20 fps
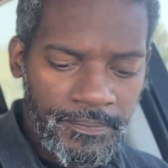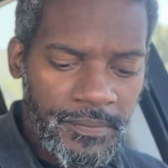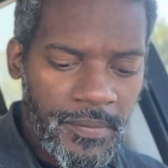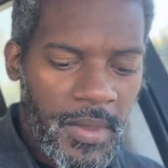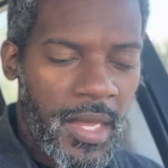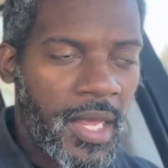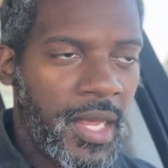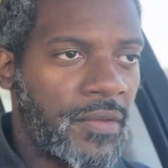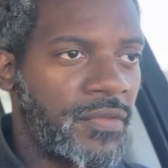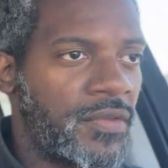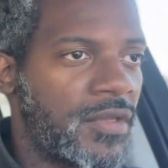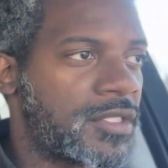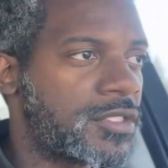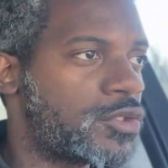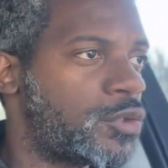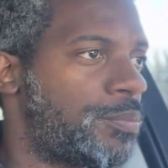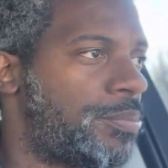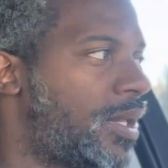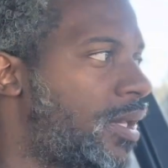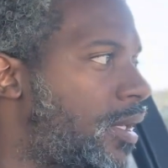and the
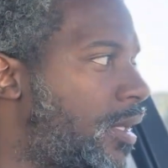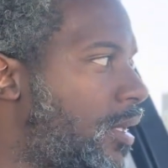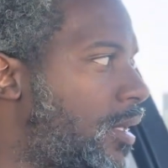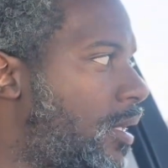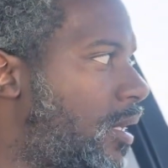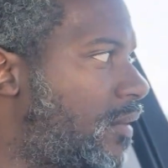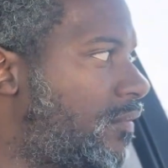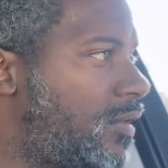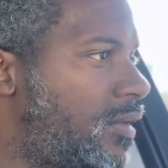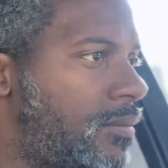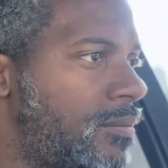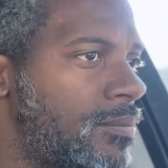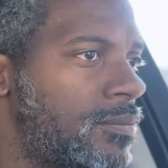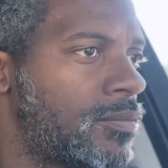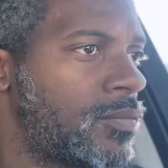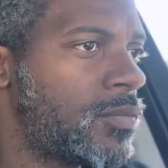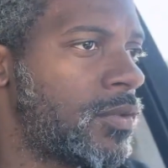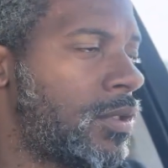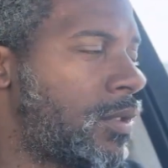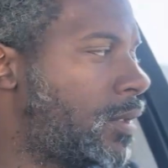stupidity of it,
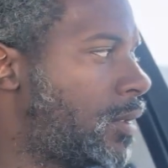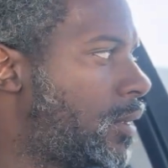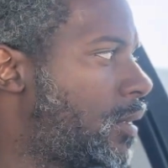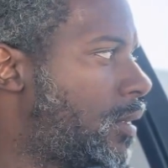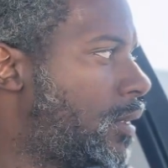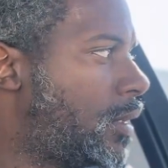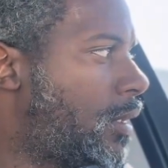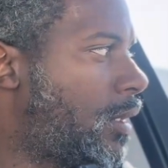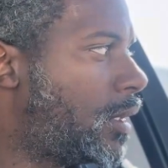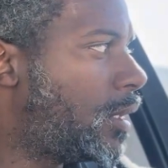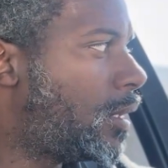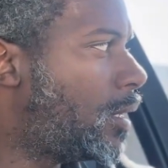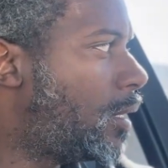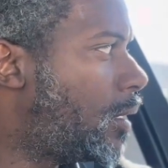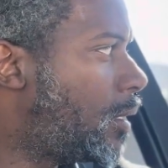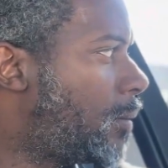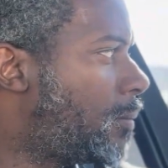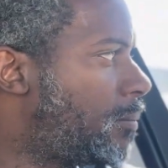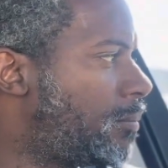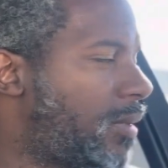
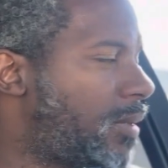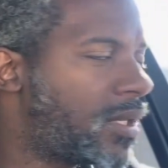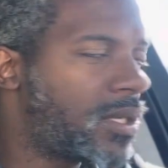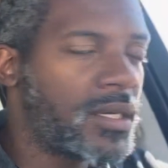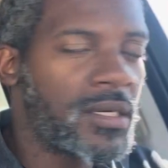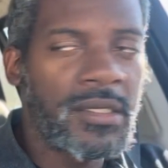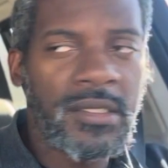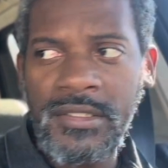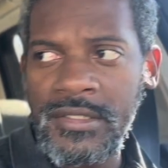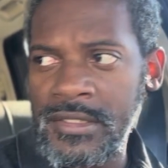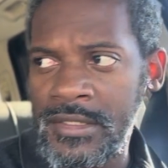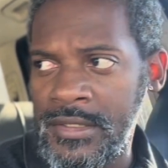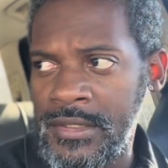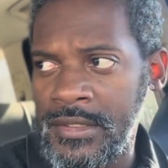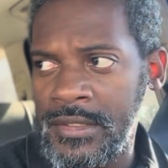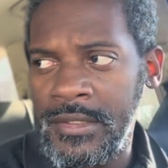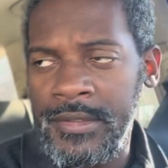because